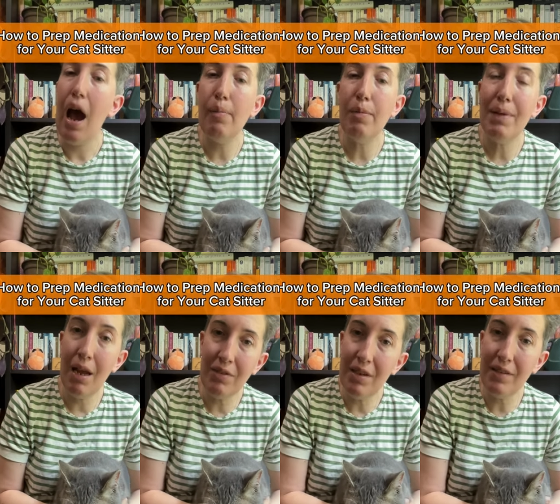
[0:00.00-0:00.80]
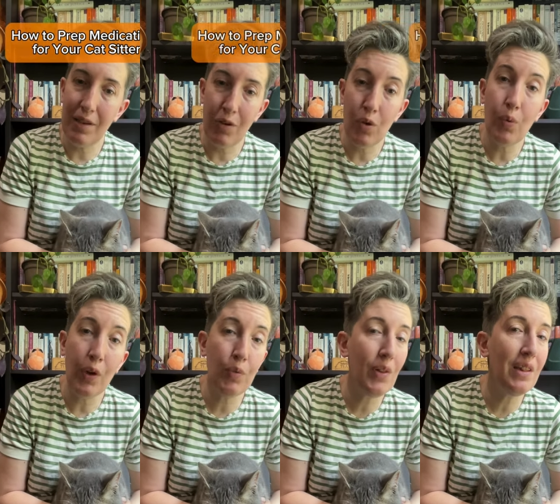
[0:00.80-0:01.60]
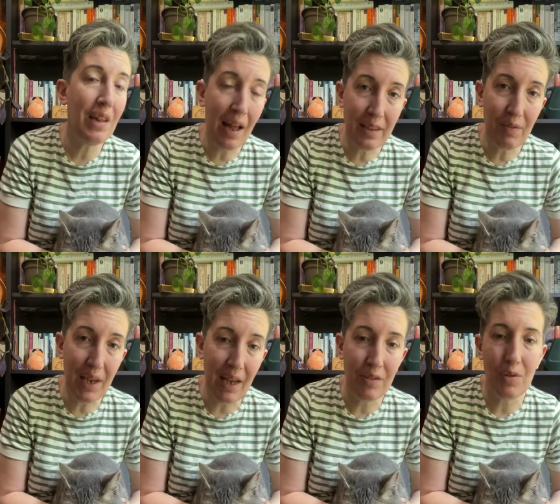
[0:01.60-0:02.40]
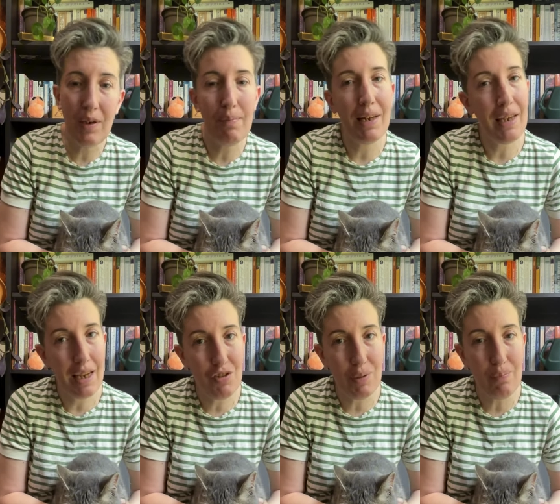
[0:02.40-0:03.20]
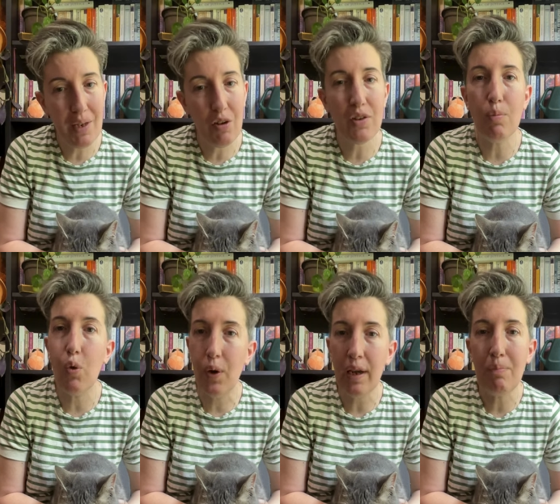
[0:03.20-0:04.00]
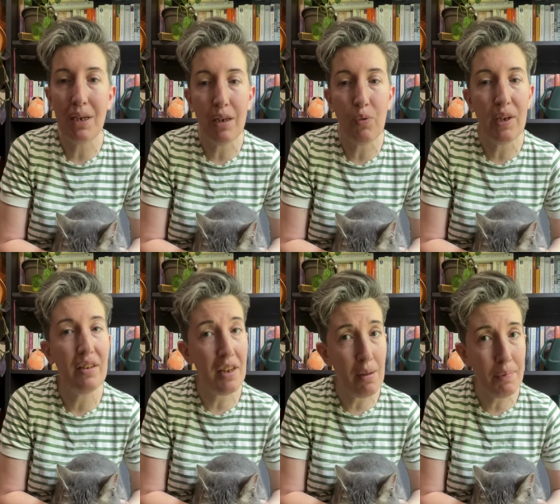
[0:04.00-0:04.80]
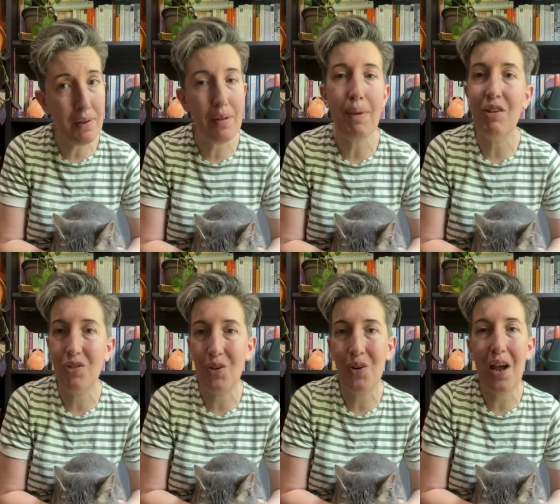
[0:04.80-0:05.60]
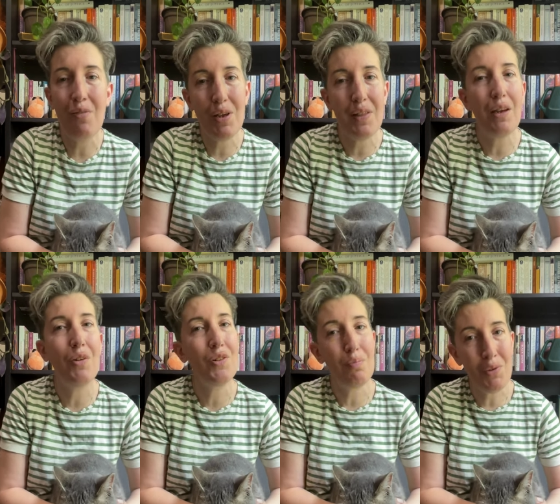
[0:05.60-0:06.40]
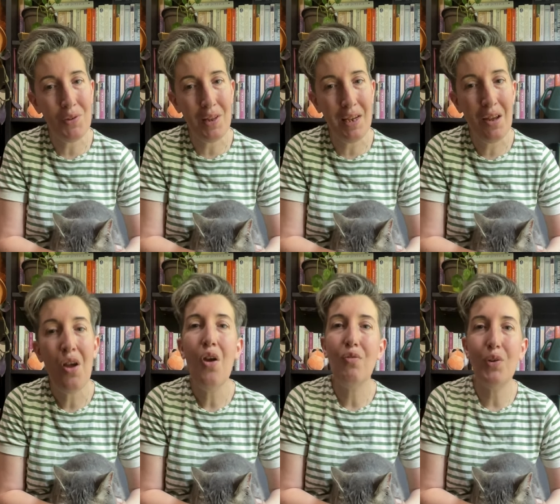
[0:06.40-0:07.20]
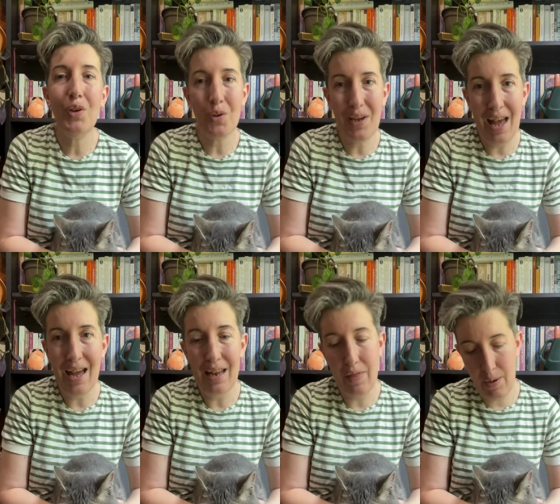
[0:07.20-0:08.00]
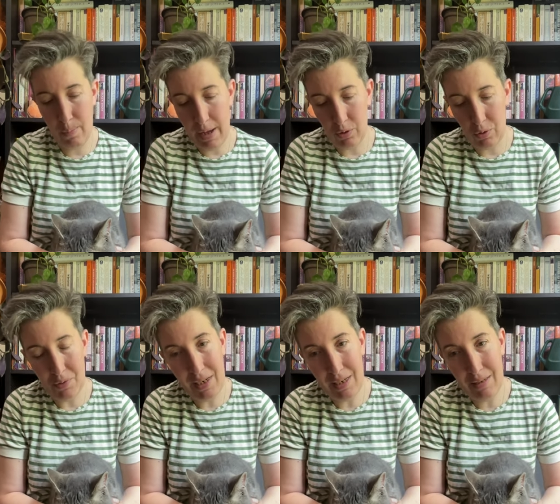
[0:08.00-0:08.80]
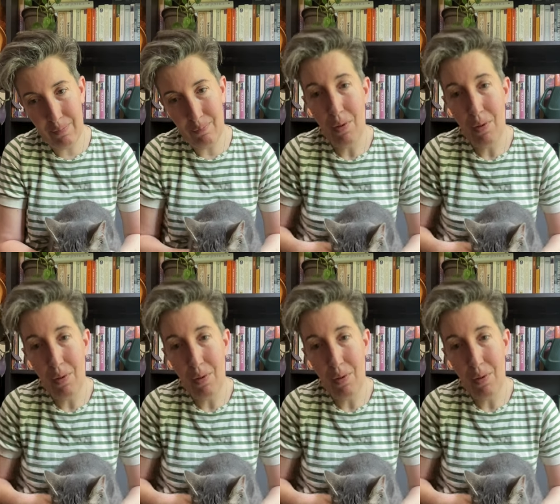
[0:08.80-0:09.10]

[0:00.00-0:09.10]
I'm a Meowtel sitter who works with lots of cats who need medication. Here are some quick meet and greet tips to make sure everything goes smoothly for your cat and their medical needs.